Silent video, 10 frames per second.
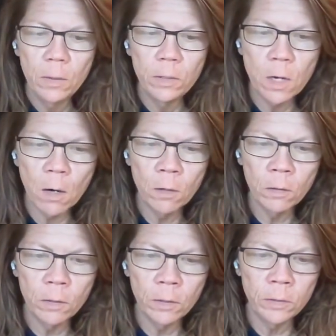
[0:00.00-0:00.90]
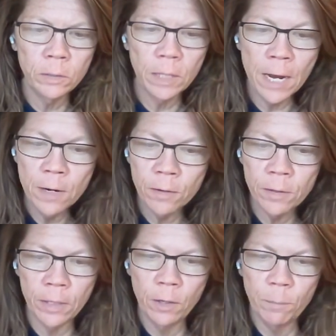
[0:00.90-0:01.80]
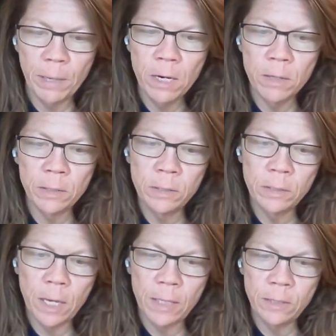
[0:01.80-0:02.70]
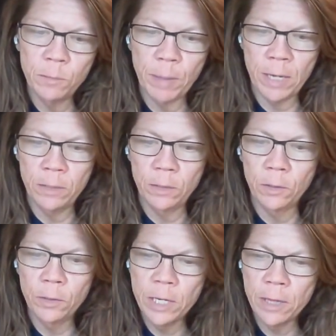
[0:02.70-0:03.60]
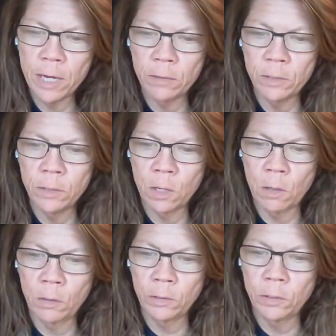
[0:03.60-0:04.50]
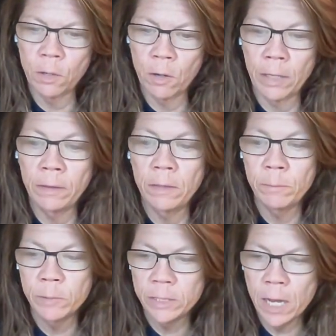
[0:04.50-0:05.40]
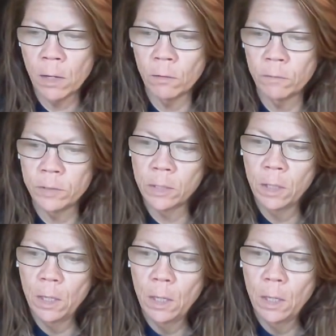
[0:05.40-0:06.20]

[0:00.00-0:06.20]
The daughter learns later that her parents had spent $30,000 on themselves.